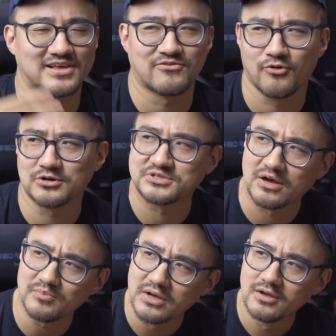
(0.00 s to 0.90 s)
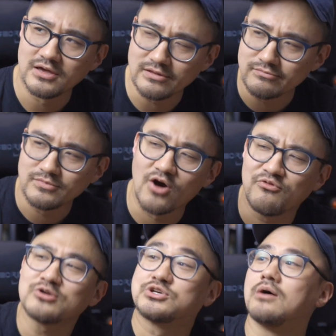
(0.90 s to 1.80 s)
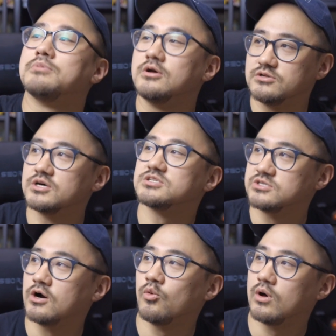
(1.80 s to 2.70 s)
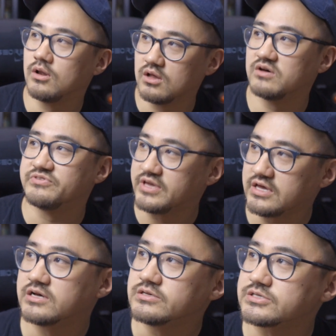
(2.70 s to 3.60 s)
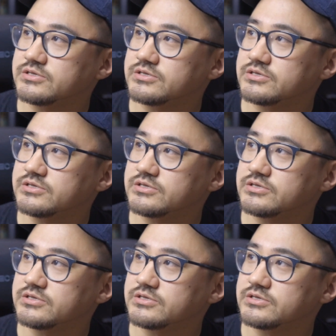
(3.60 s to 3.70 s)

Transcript: like Forrest Gump. Forrest Gump does know what love is,